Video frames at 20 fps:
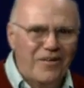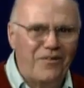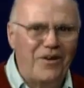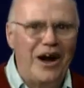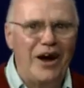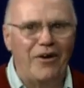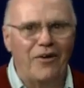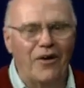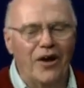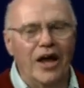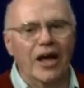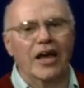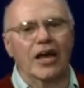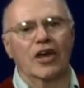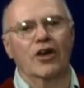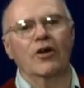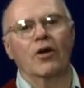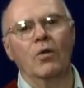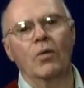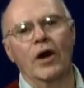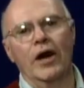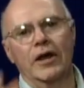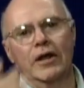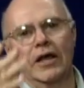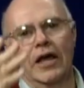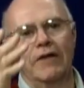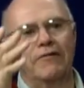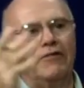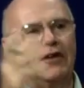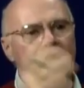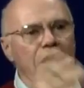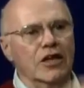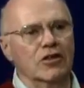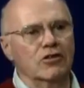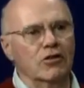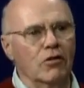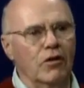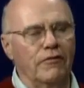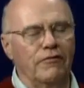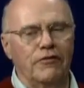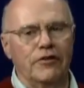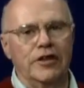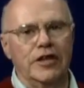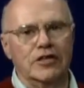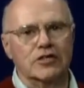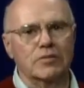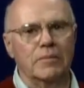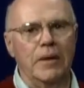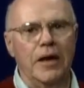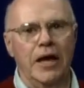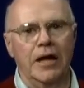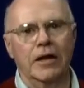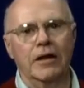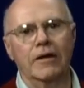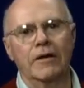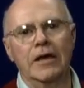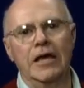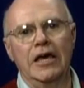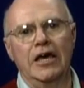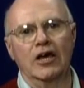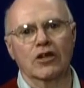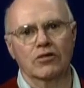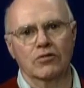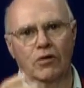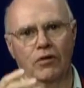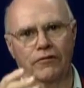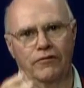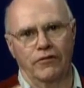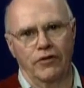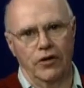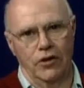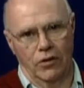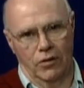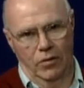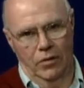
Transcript: well, you know what? If he can do it for this man, he can do it for you.